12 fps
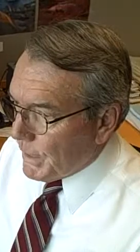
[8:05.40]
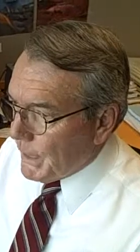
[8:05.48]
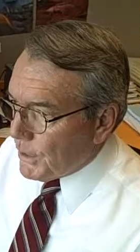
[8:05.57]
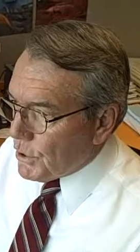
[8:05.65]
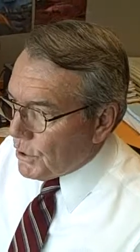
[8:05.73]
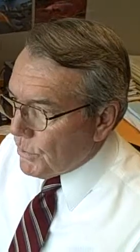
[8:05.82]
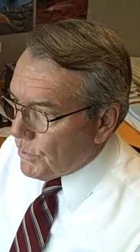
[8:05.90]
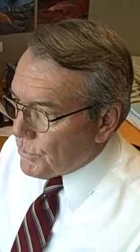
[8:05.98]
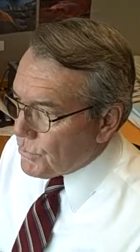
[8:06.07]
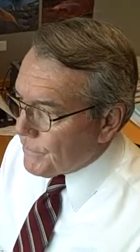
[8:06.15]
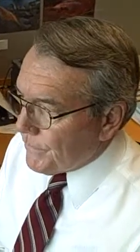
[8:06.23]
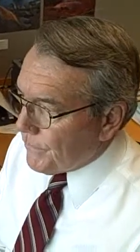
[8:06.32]
we can
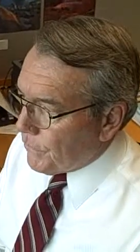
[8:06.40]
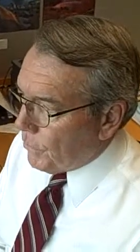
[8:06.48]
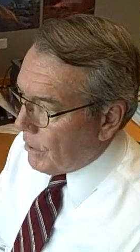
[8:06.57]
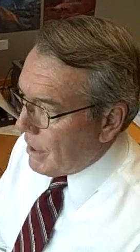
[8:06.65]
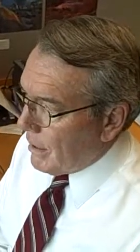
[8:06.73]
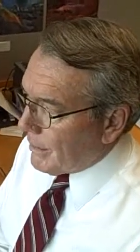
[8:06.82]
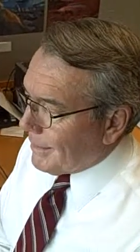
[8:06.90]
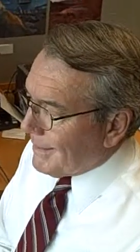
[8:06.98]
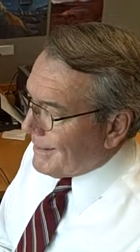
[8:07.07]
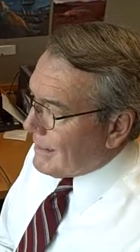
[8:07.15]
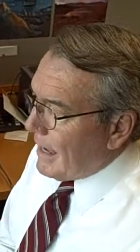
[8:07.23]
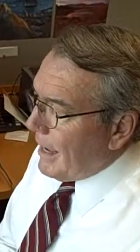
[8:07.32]
use for our
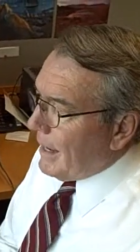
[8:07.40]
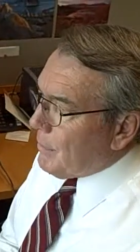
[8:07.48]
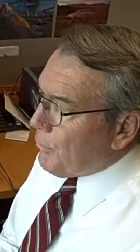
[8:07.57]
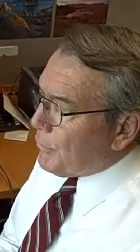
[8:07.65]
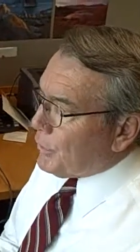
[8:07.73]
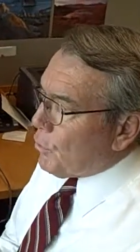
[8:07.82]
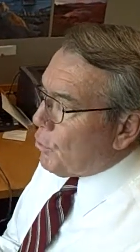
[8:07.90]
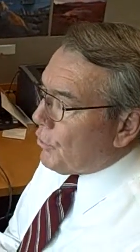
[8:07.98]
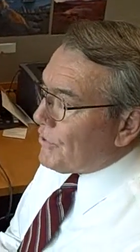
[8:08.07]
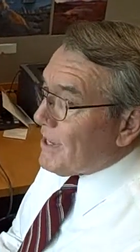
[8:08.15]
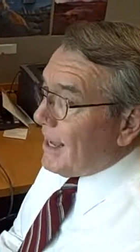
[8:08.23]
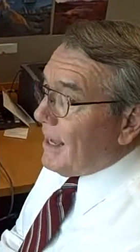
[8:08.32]
hybrid
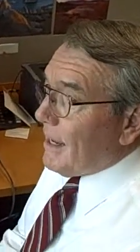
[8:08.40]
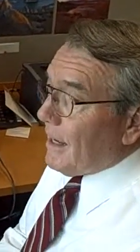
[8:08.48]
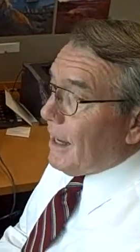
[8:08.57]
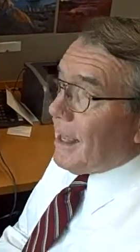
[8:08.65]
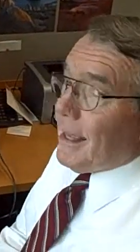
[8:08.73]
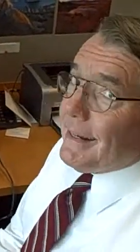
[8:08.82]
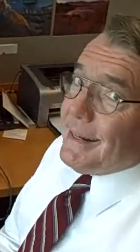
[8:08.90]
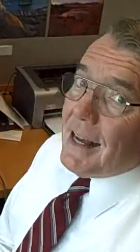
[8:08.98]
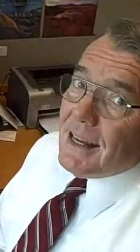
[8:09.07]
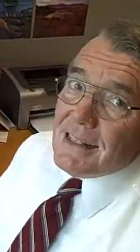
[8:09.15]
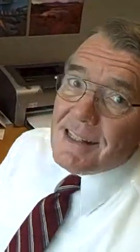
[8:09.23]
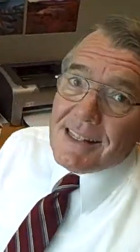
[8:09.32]
course online
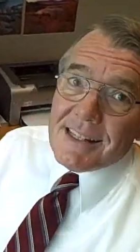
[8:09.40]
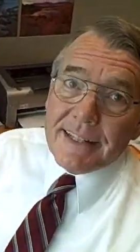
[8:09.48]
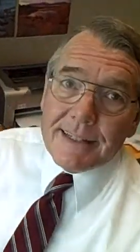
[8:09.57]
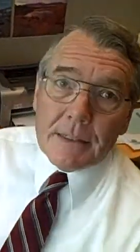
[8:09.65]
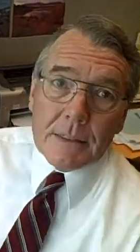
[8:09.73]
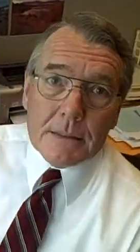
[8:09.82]
on site.